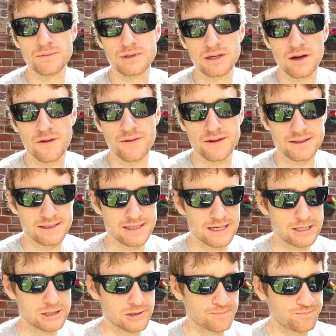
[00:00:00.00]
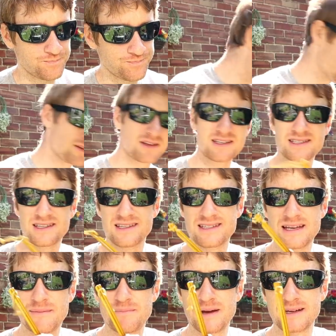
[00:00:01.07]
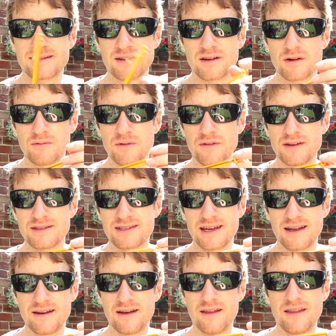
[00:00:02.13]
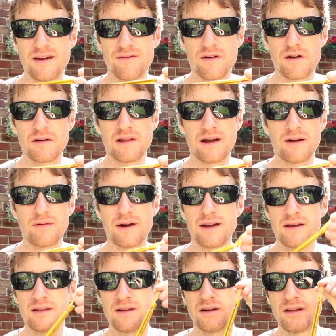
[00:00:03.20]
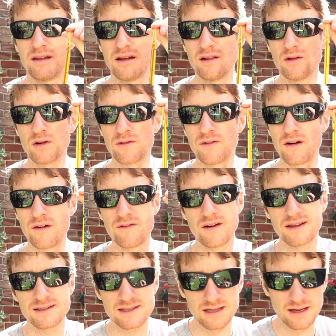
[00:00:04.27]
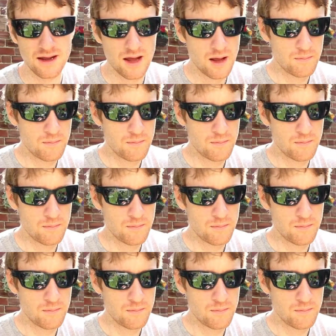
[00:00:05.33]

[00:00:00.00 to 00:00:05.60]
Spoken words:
up to condensation. So these are the tent pegs that come with this tent, and they're very lightweight and they look very fancy.